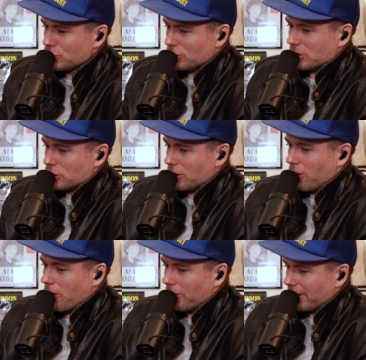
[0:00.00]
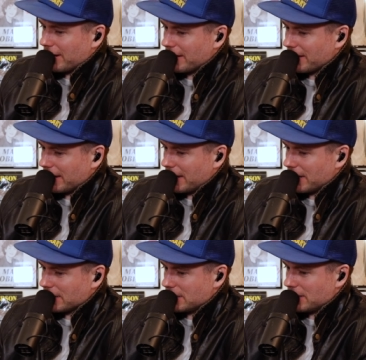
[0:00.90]
Do, do you know
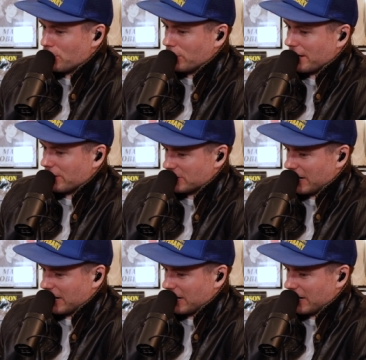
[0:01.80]
the nuclear